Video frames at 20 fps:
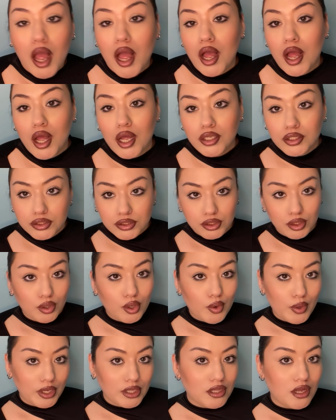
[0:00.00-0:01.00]
Also
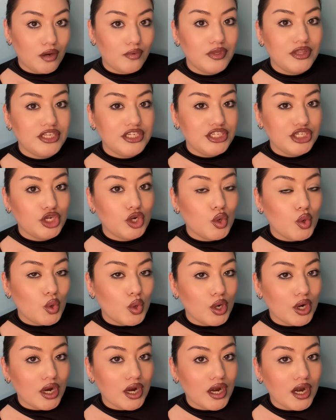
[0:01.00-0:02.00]
going along with the
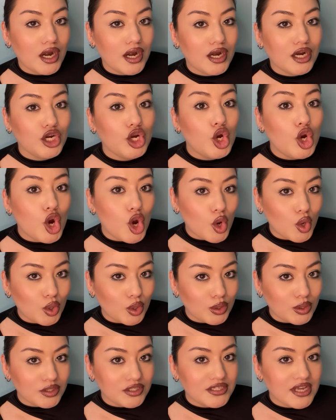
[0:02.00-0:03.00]
decor
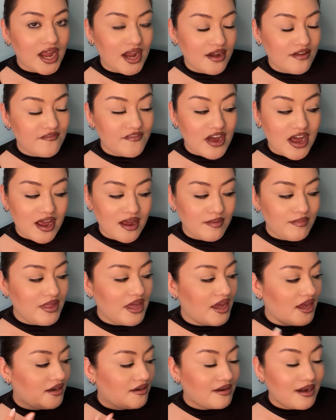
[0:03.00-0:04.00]
gold kind of vibe
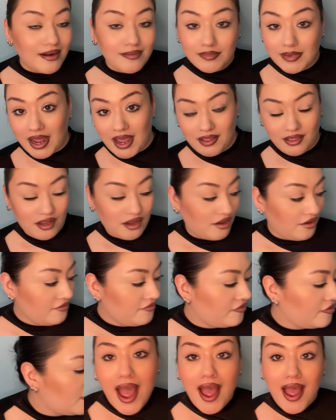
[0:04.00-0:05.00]
that I love,
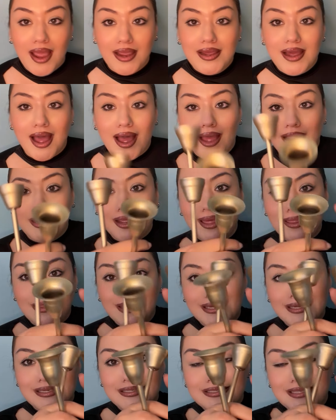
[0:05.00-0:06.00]
I got
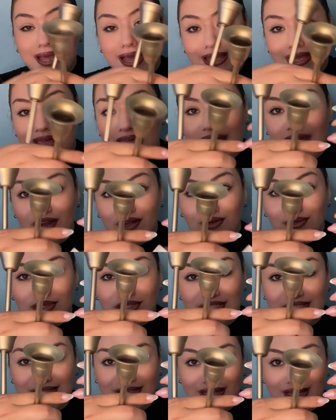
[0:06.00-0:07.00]
these
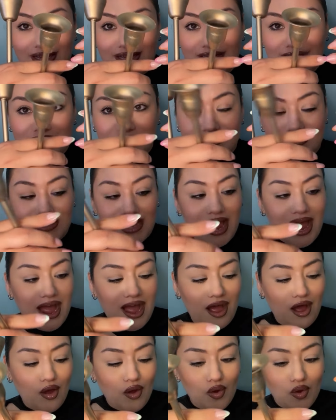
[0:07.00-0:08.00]
candlesticks.
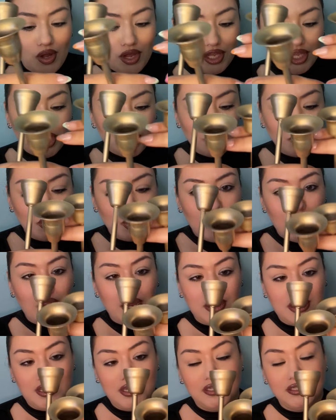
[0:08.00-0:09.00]
How cute are
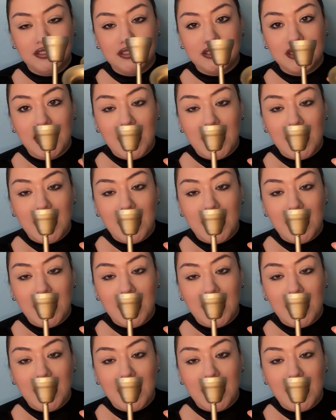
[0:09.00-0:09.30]
these?